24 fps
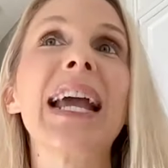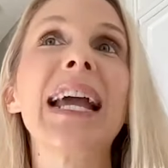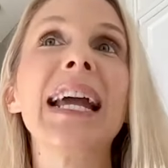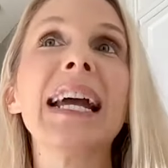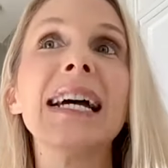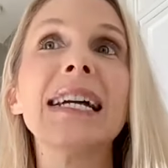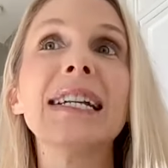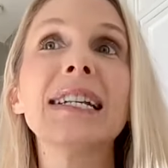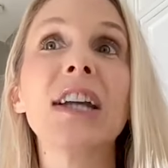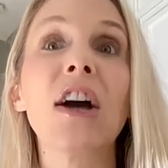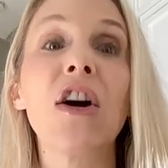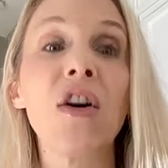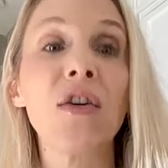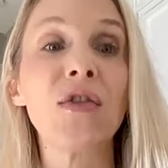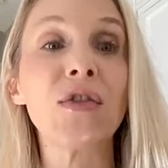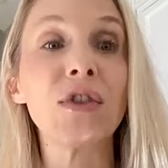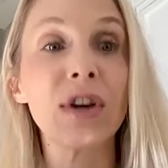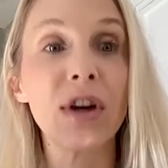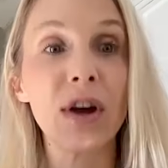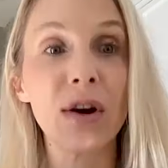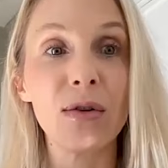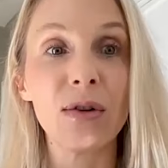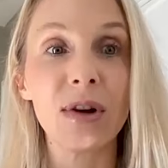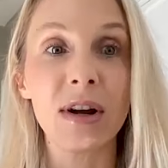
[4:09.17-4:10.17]
and on
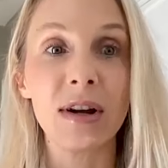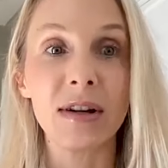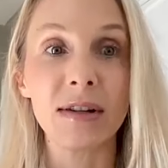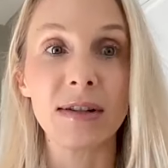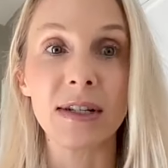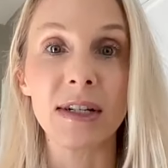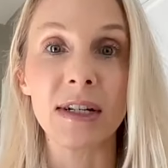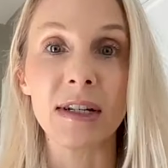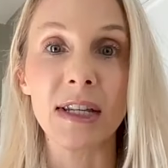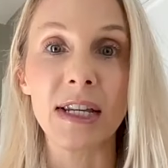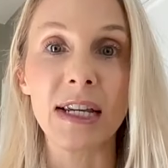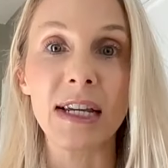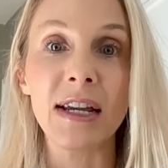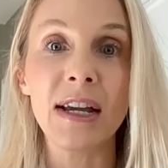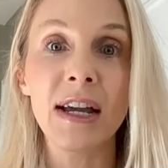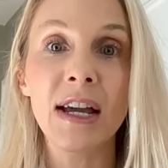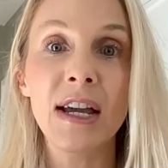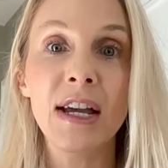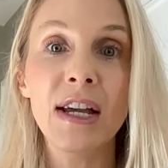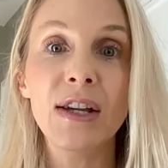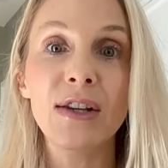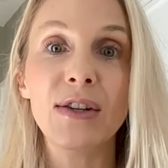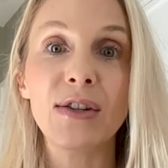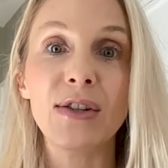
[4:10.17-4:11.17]
the go constantly
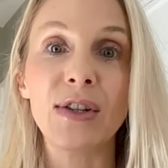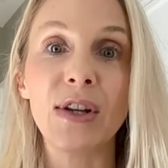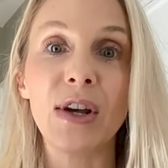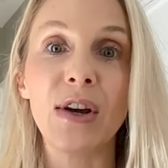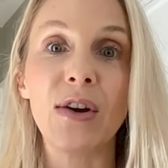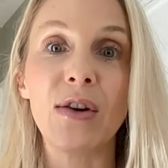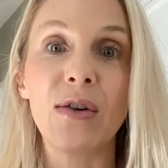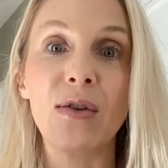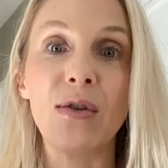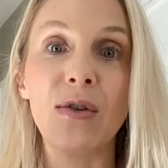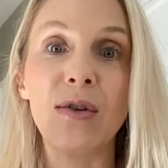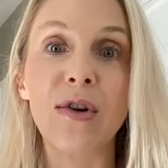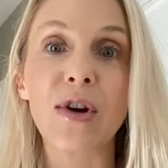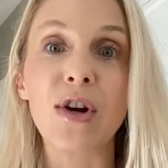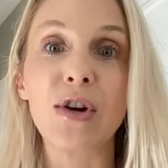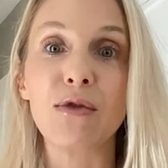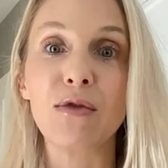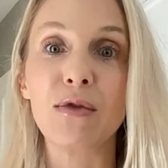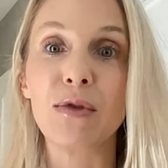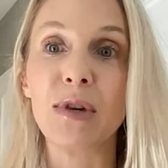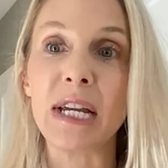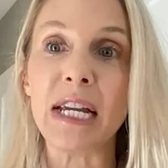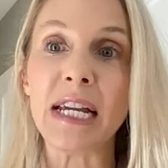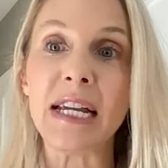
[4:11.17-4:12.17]
so
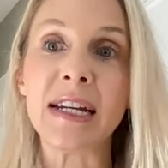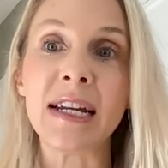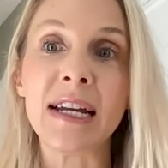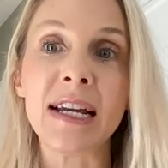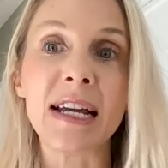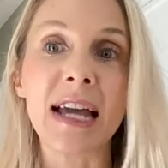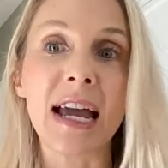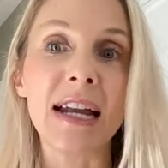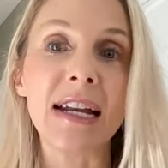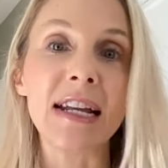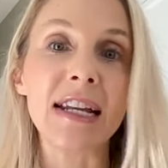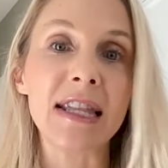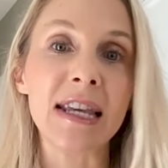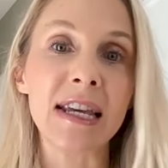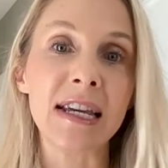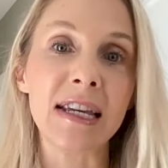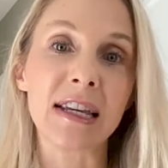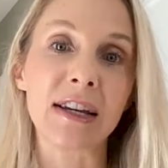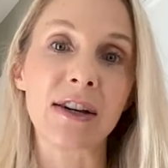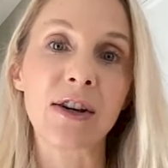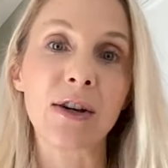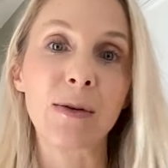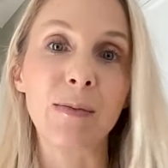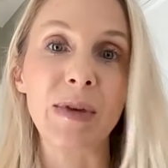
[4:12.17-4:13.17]
eating
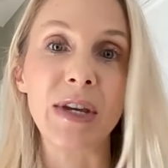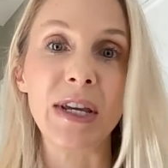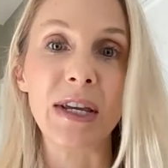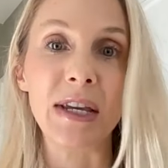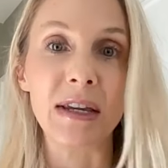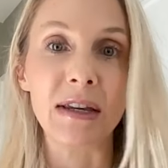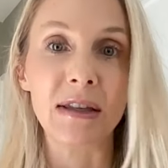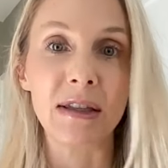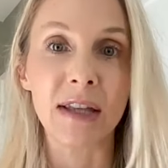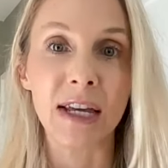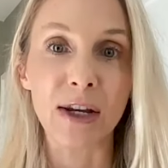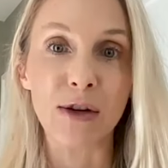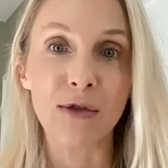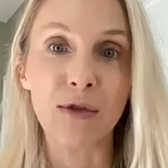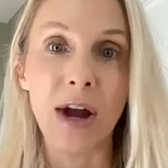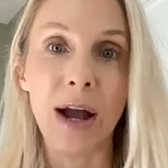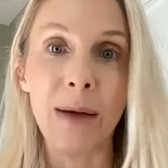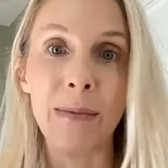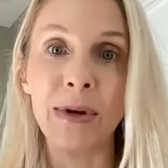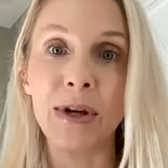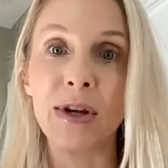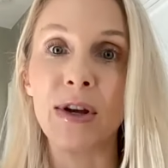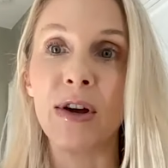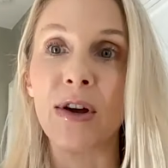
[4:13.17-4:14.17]
anything that could be like
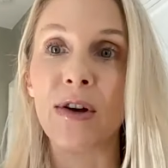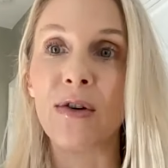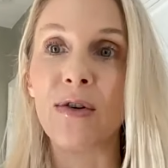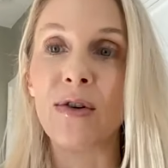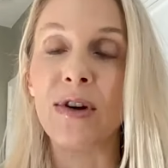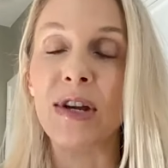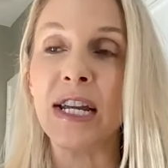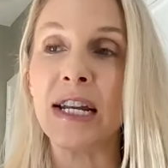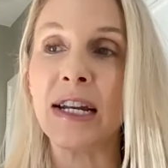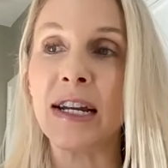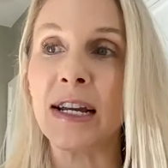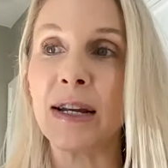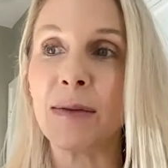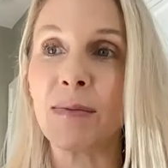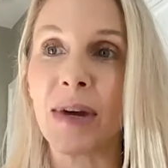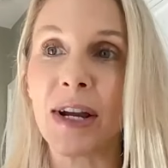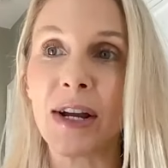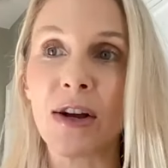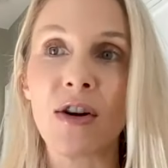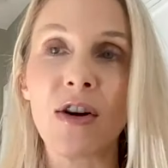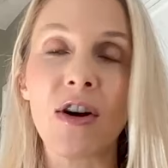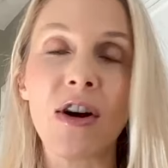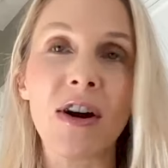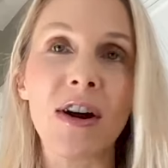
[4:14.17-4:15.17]
grab and go, eating in
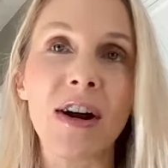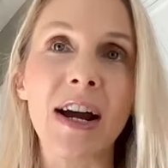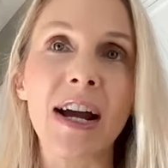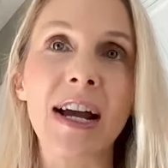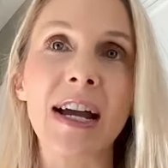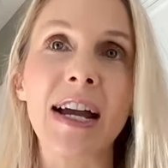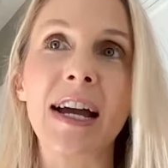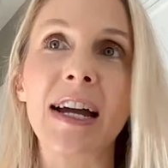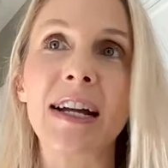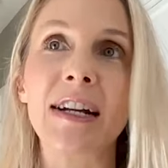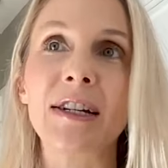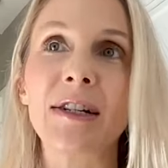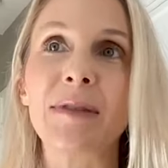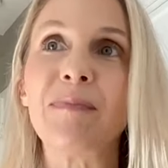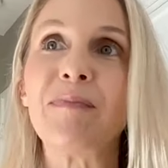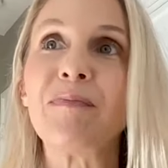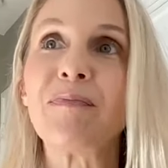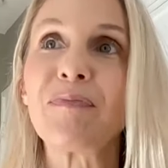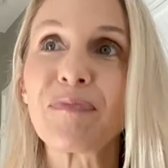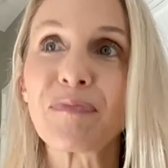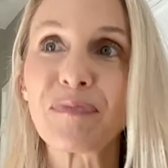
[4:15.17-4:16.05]
my car. I had a,